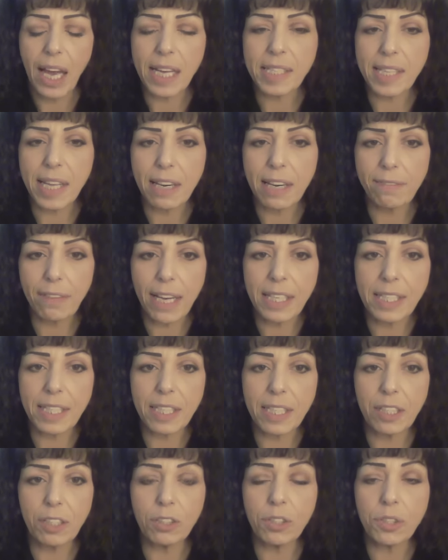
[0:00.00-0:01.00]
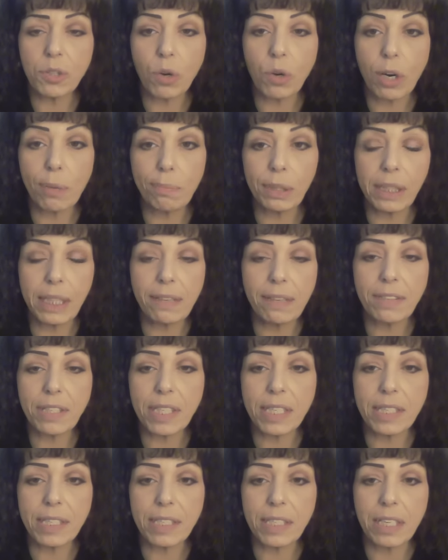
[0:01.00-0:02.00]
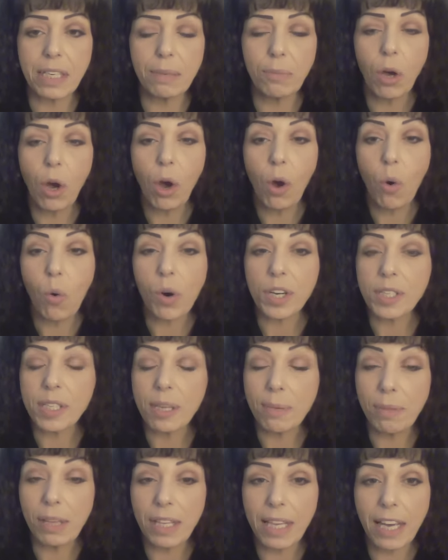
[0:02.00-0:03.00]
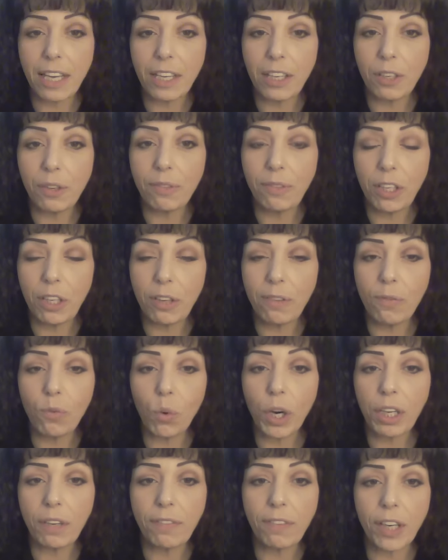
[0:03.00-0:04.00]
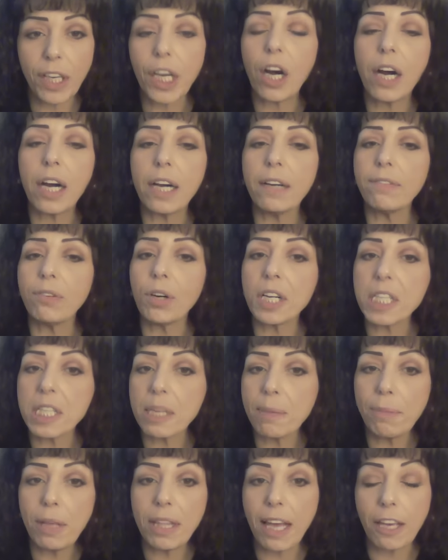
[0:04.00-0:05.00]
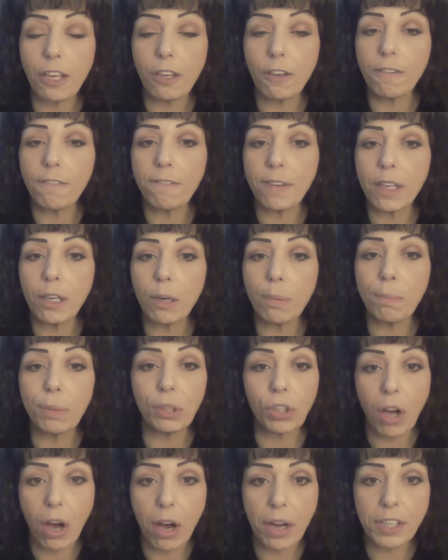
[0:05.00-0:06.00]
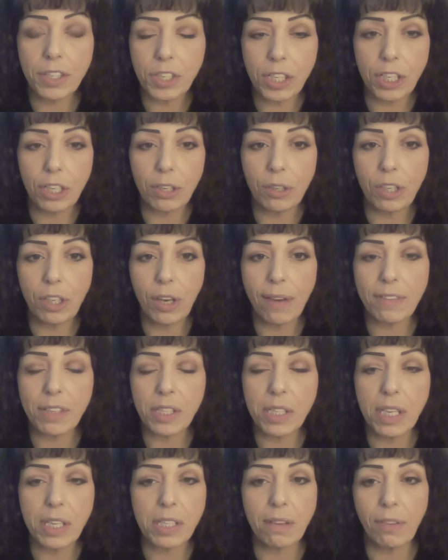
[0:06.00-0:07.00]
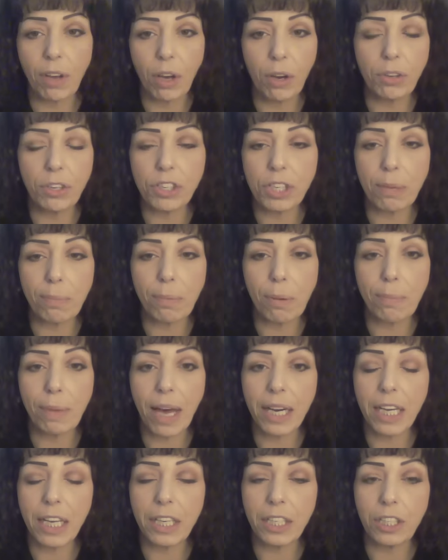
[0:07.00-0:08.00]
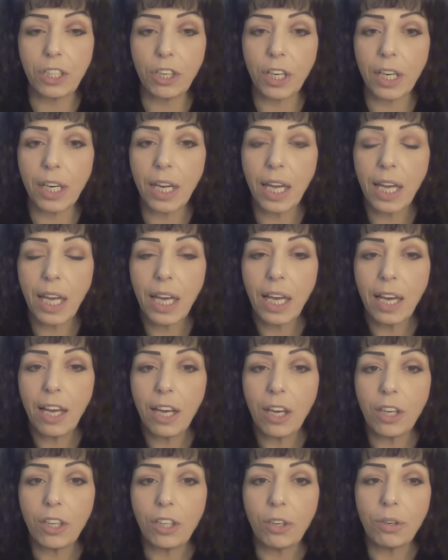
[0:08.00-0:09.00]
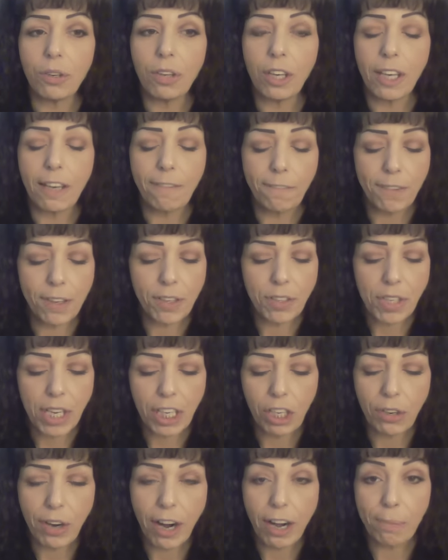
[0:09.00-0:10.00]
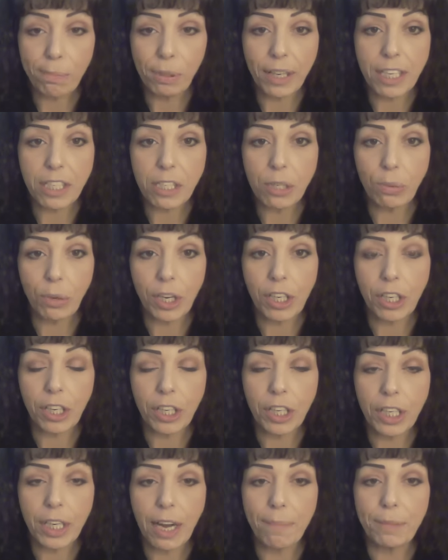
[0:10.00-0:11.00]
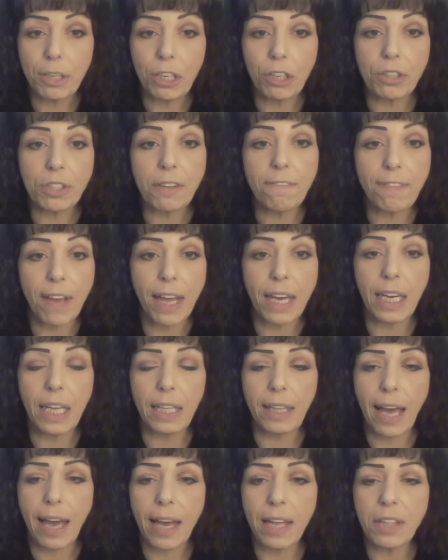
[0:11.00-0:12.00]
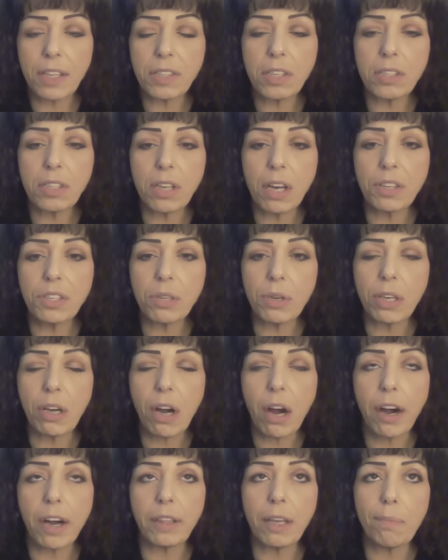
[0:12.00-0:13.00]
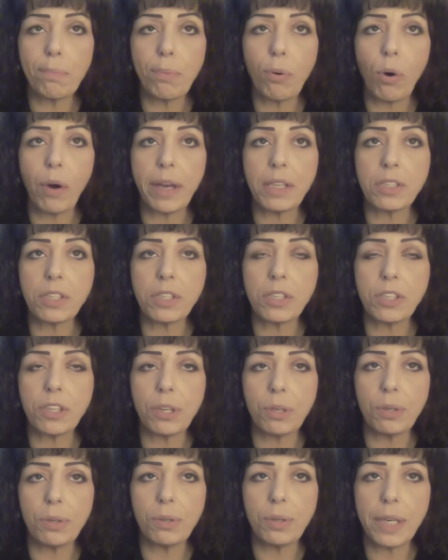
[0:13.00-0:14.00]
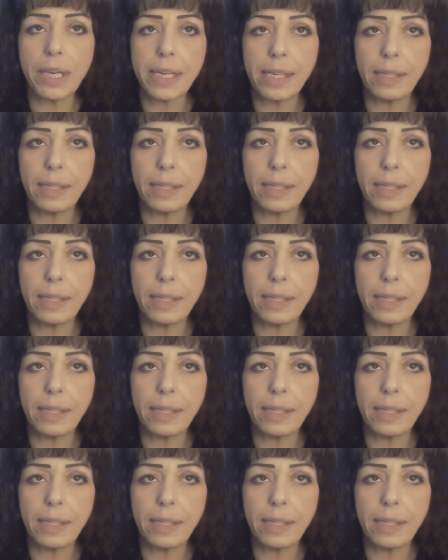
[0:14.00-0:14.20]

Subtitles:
set of ideals or a belief system or something that you've worked very hard for. It's something that you feel belongs to you. You have a sense of ownership about it, and it feels like you're at a place where you're defending that. This is also a card that points to